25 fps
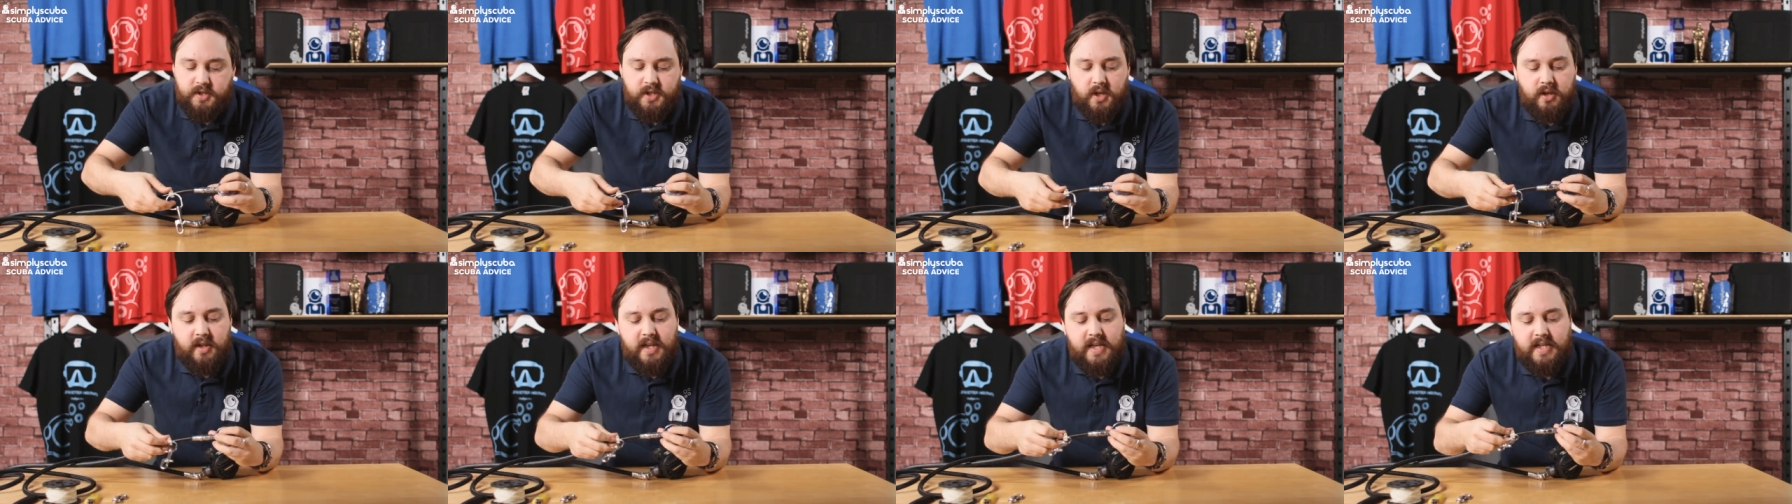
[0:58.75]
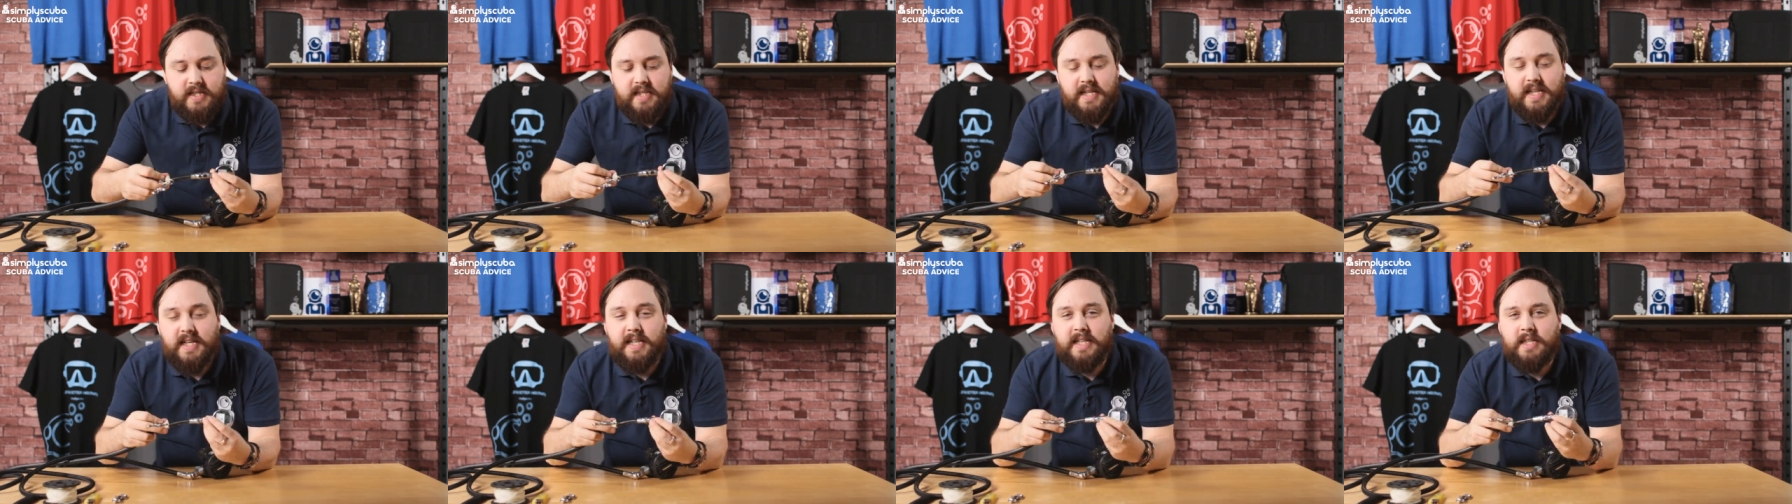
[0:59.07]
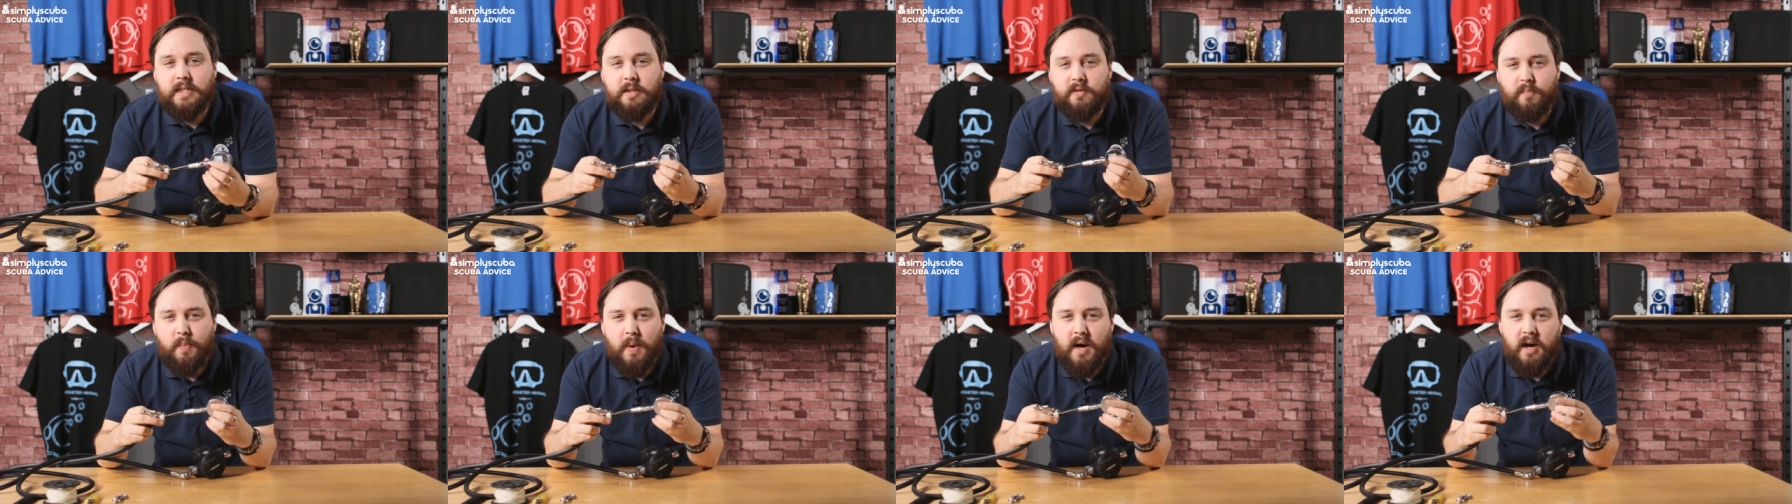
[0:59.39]
So this
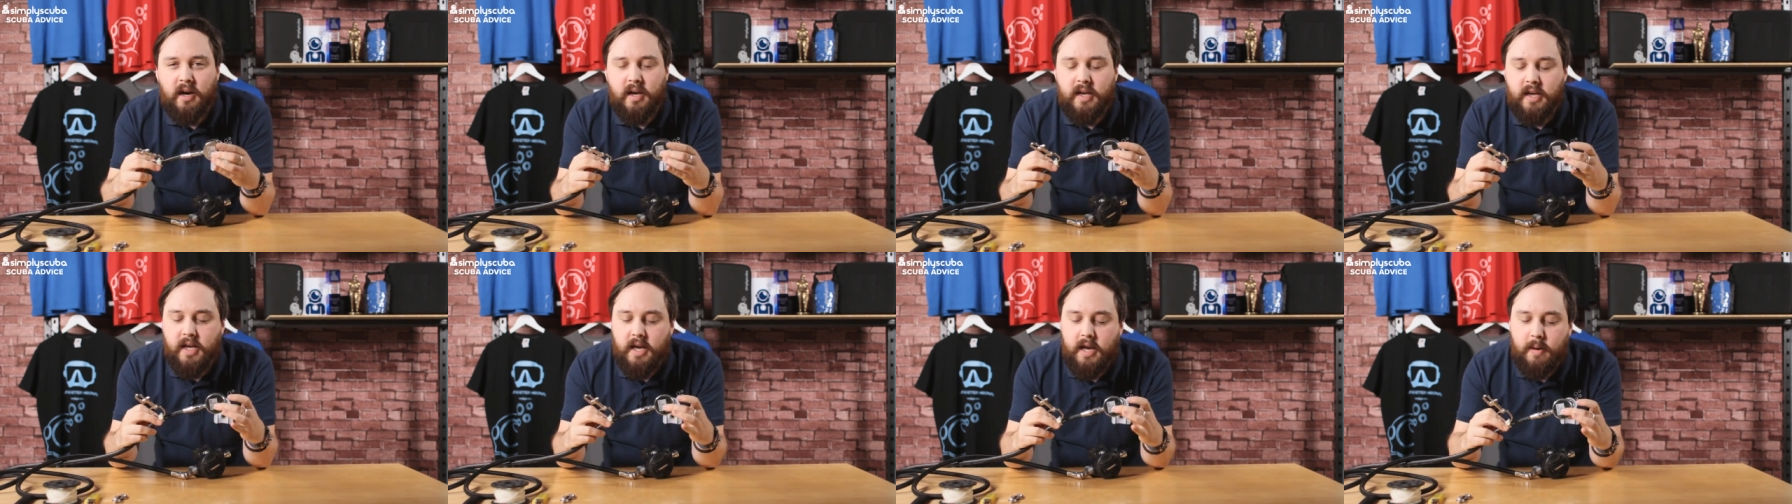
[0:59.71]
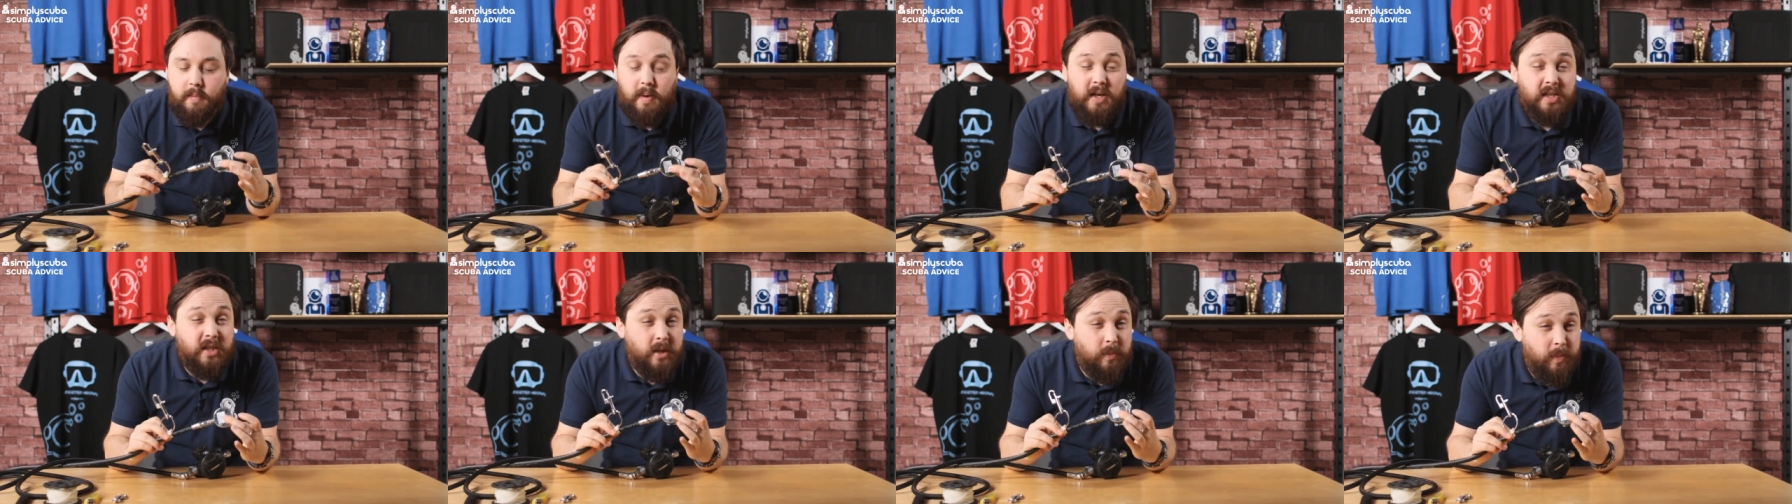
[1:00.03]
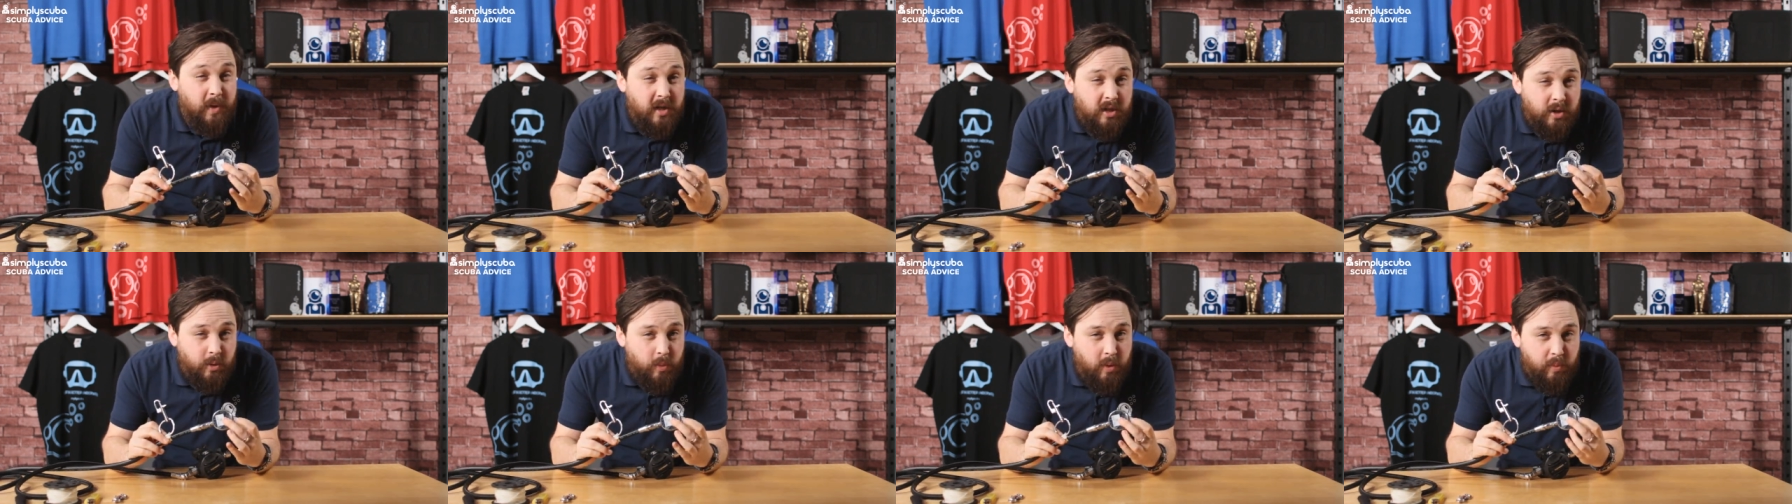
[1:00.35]
is my my
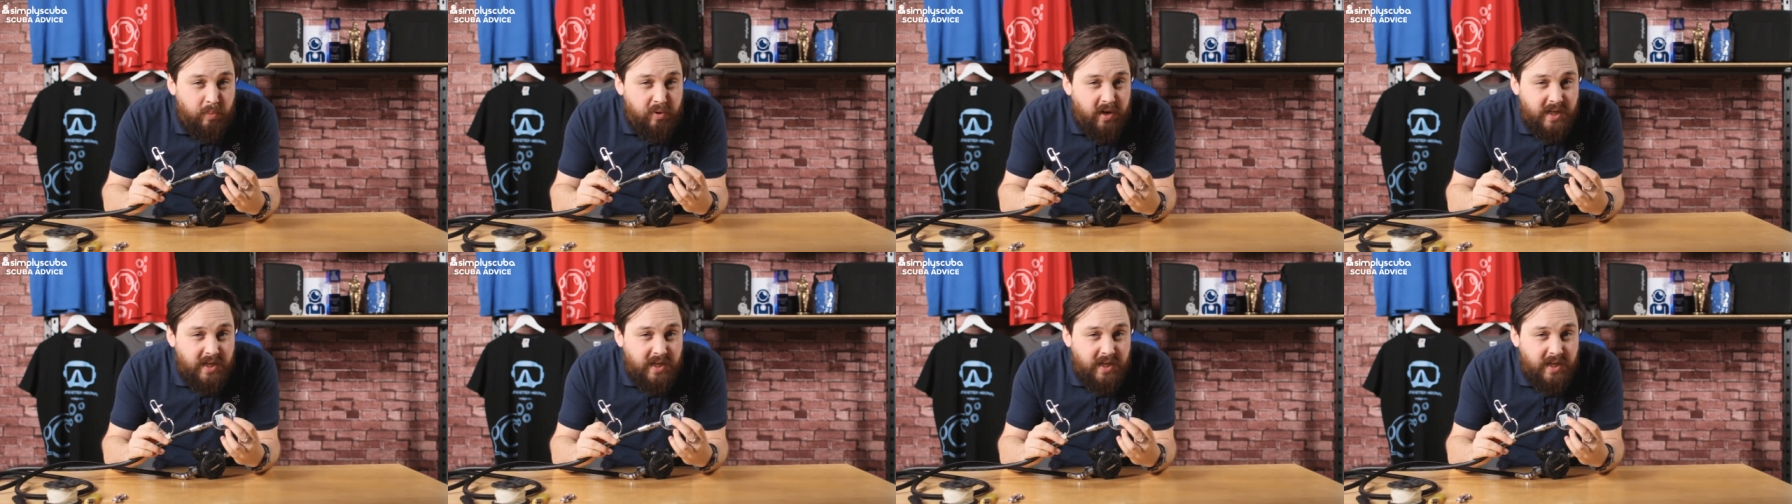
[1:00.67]
submersible